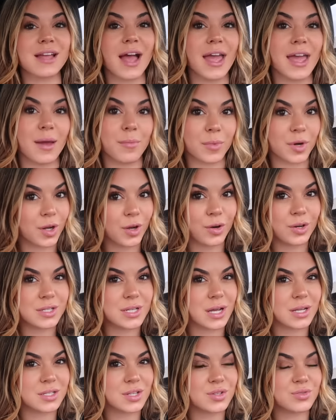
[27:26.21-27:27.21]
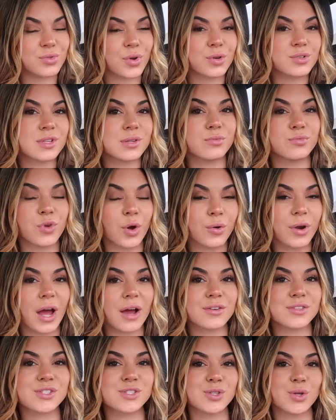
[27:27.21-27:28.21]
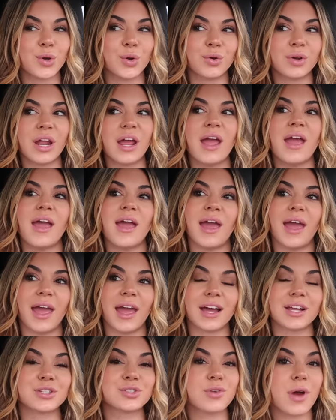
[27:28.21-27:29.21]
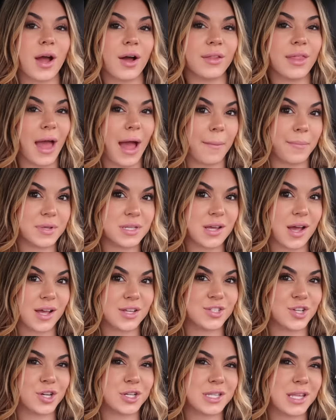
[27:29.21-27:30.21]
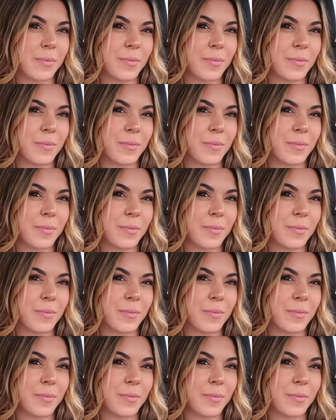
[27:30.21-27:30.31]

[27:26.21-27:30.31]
I am going to go to Texas Roadhouse soon and try all the appetizers.